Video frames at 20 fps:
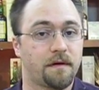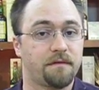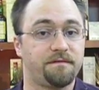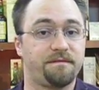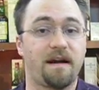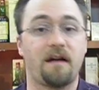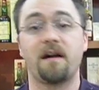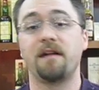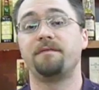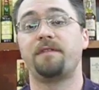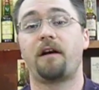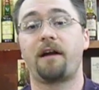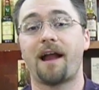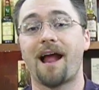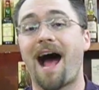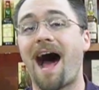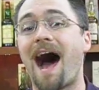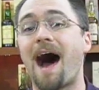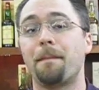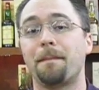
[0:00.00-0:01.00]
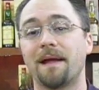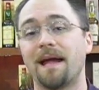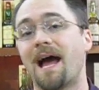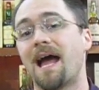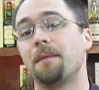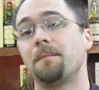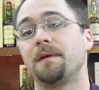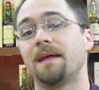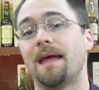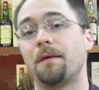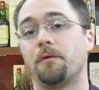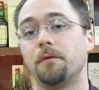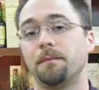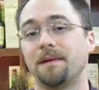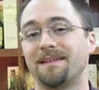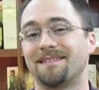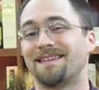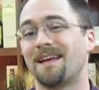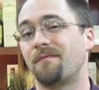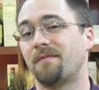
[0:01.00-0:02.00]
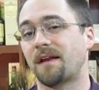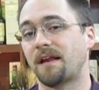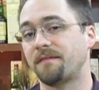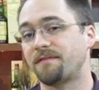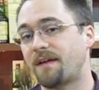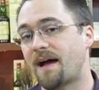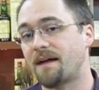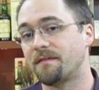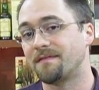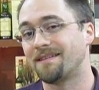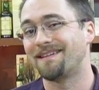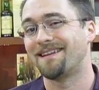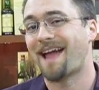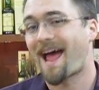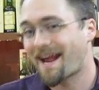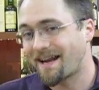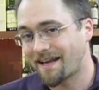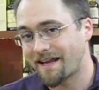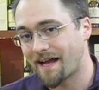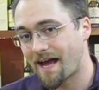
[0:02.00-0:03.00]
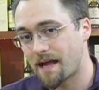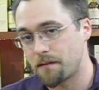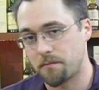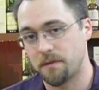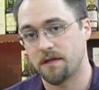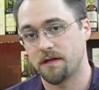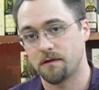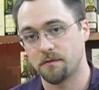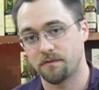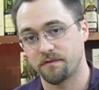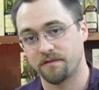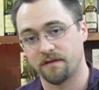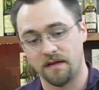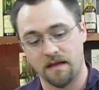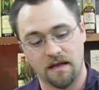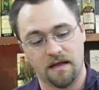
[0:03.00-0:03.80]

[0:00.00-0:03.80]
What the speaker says: A very, very hoppy IPA will be 75 to 90 IBUs.